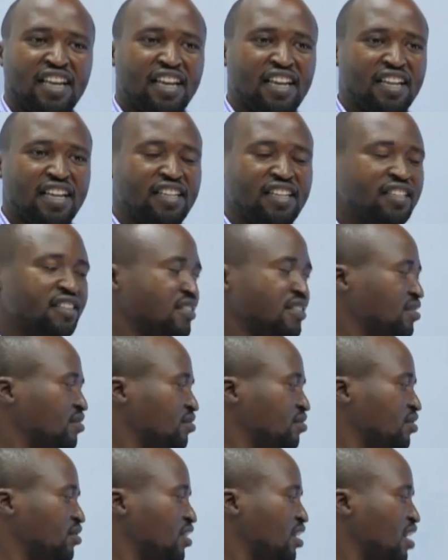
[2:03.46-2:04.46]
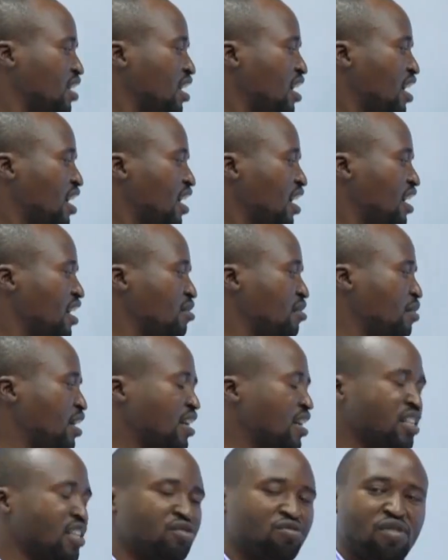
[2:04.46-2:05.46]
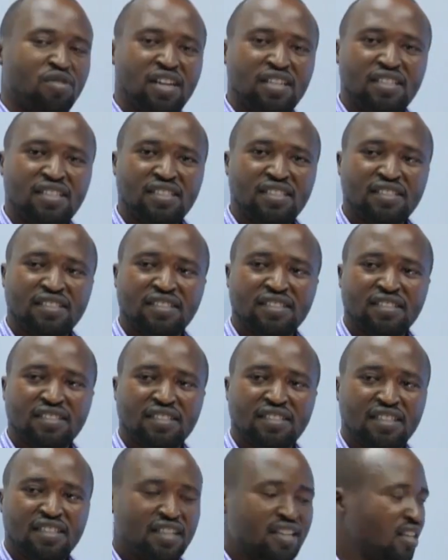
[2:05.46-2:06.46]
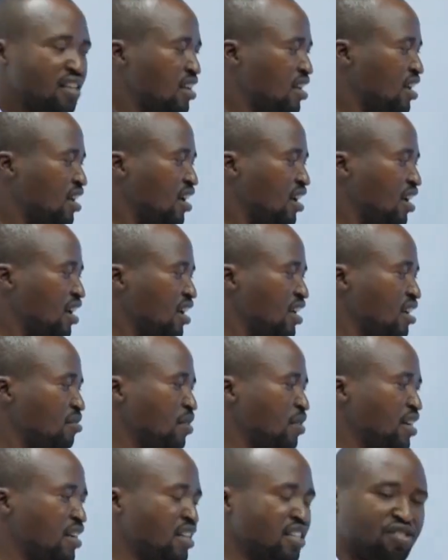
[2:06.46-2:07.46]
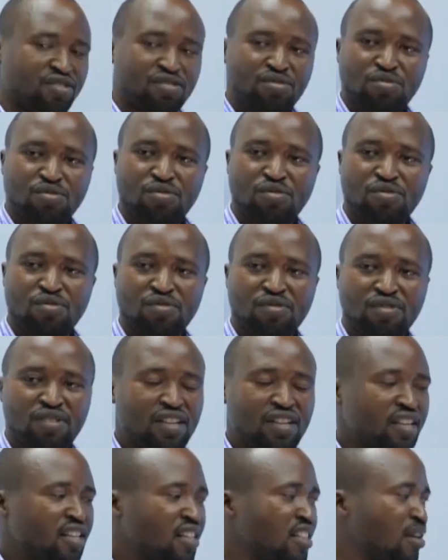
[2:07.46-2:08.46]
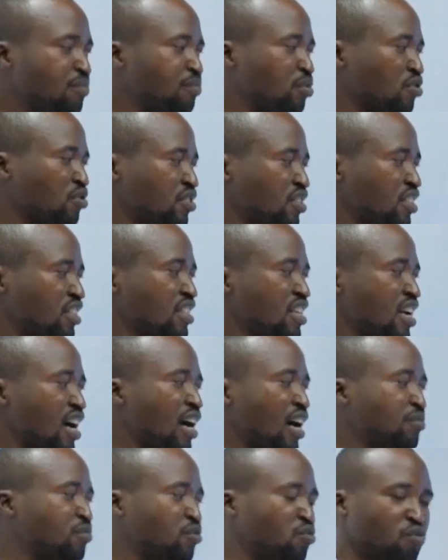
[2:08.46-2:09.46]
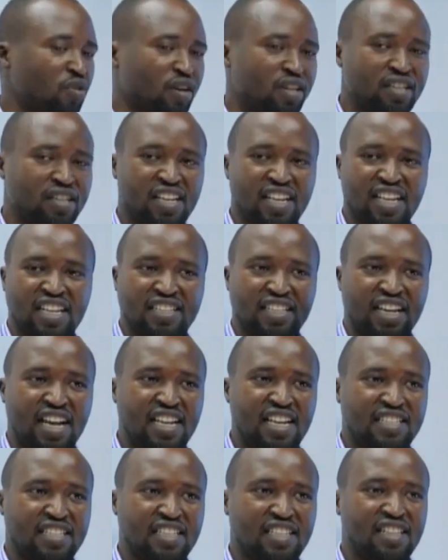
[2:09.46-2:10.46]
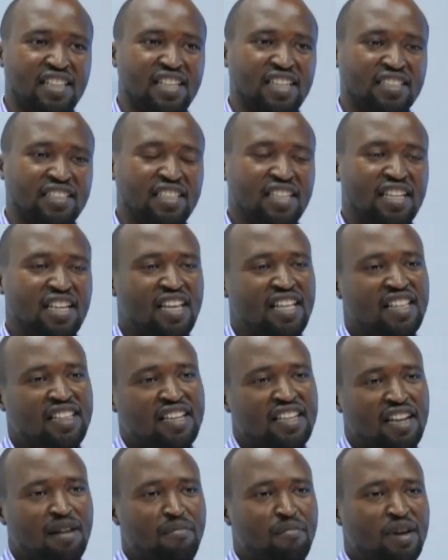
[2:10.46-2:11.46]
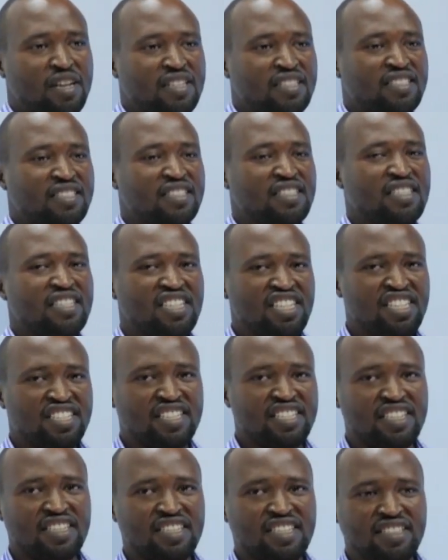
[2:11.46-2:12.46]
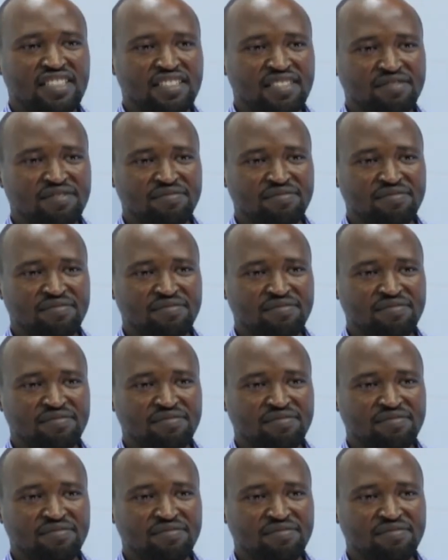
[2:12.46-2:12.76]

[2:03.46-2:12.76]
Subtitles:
n minus 1, n minus 2, they proceed up to 1, as I said that the numbers descend.